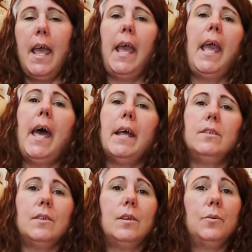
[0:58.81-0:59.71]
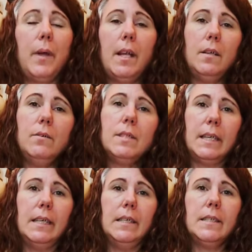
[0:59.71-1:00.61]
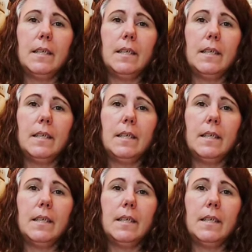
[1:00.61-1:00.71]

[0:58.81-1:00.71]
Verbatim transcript: And the great news is